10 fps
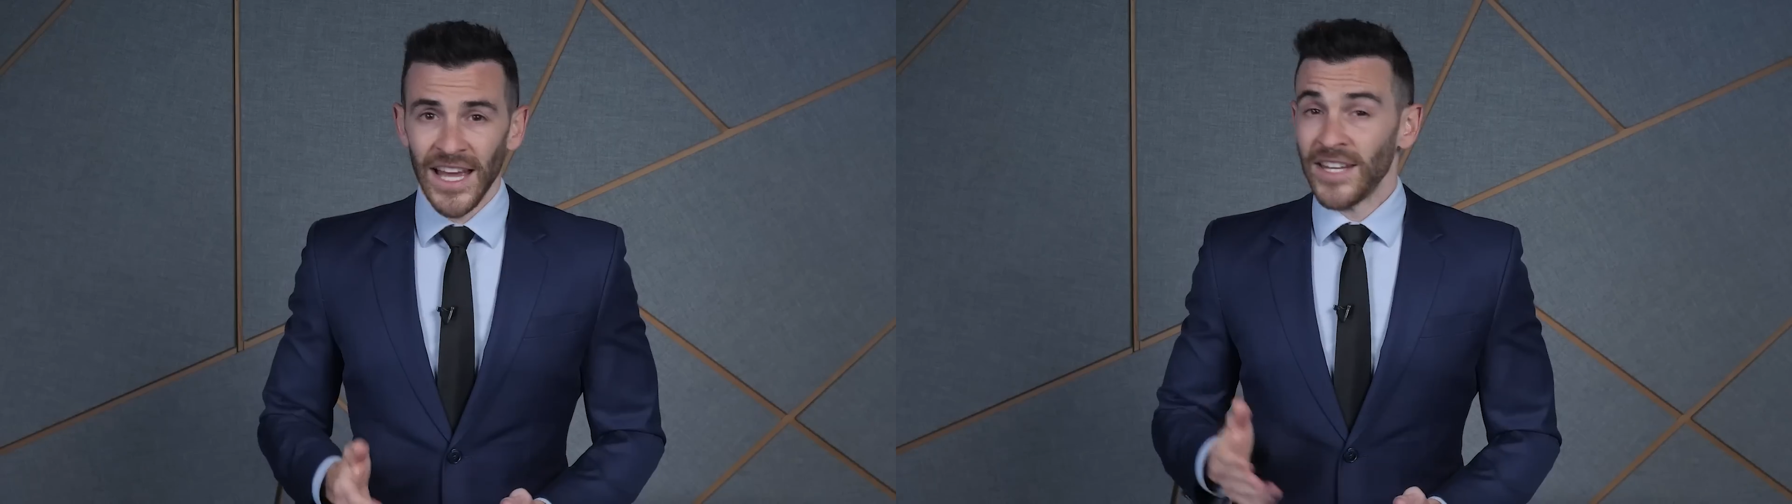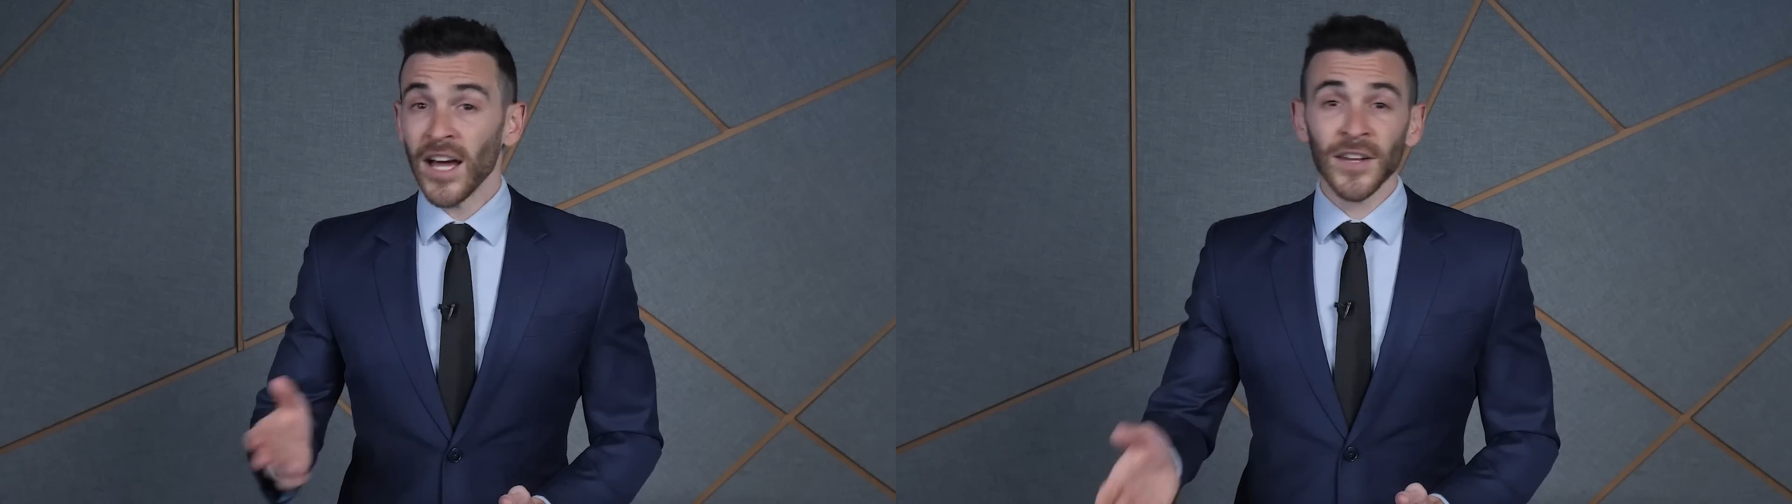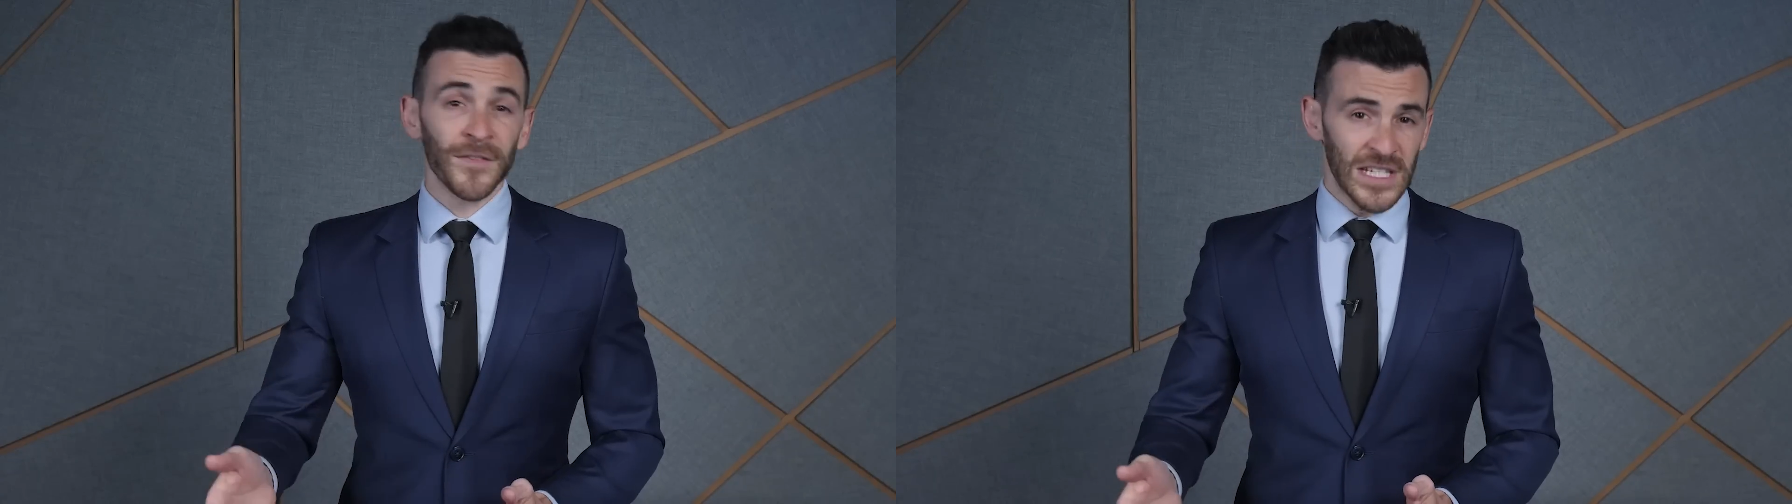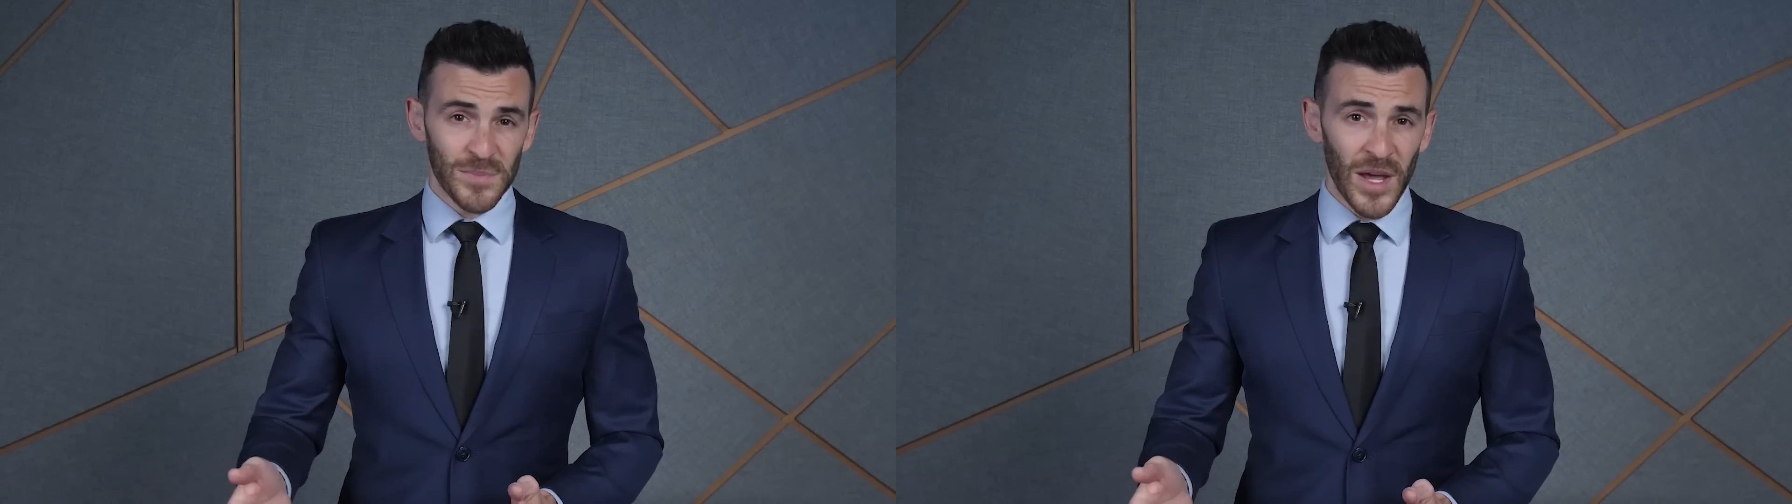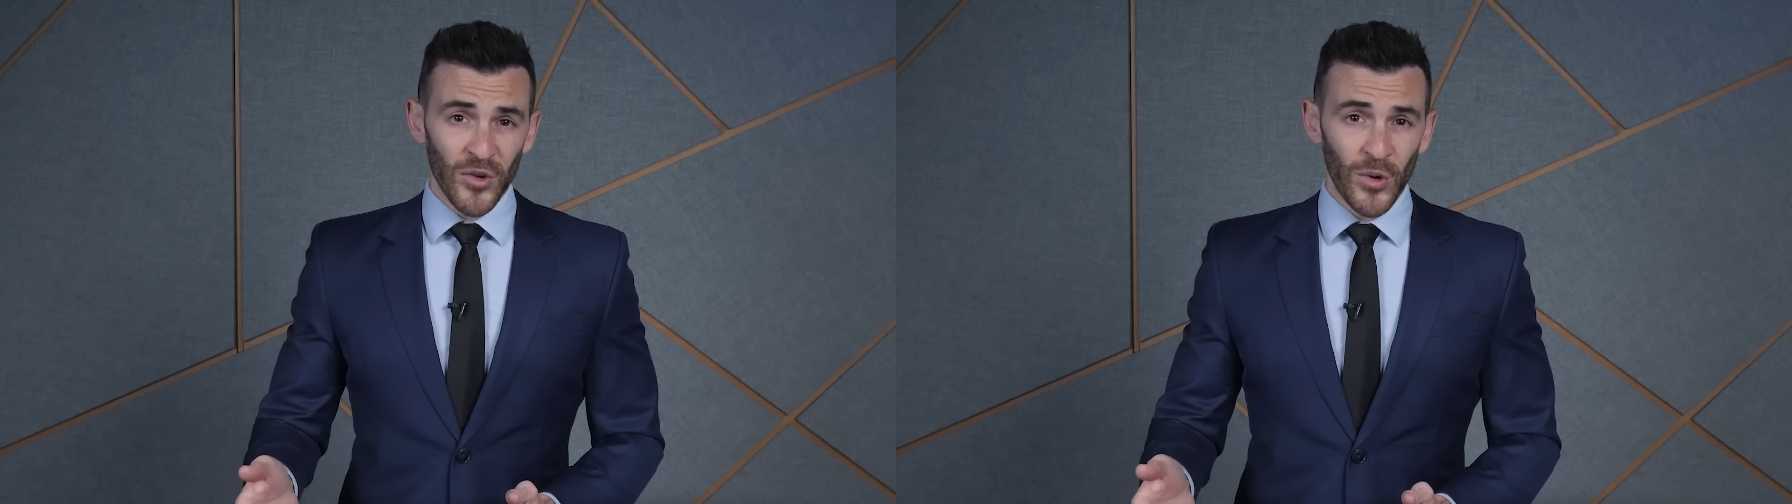And none of this,
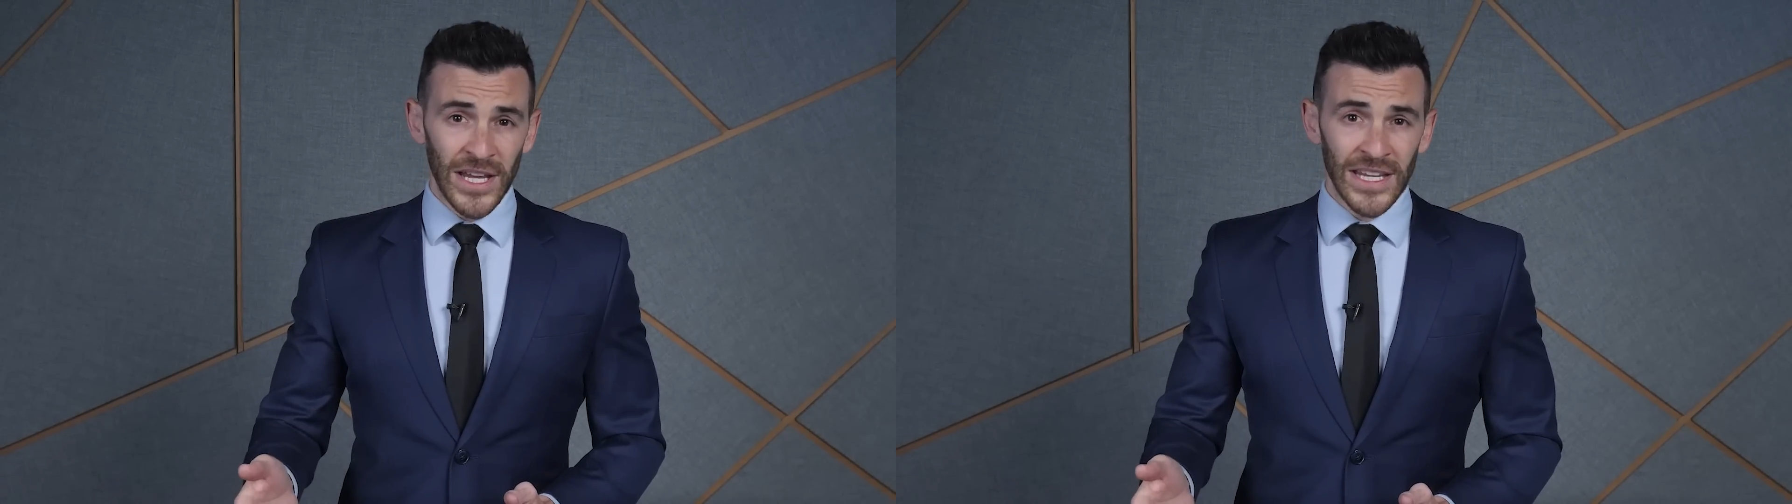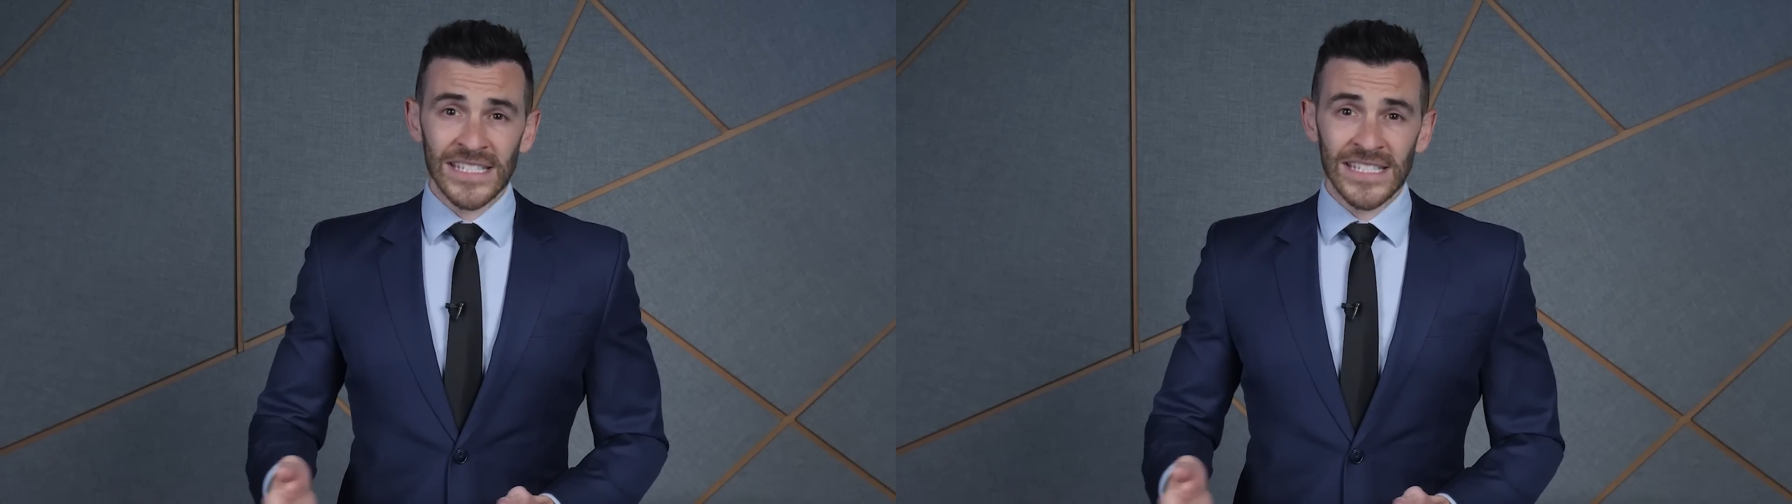by the way,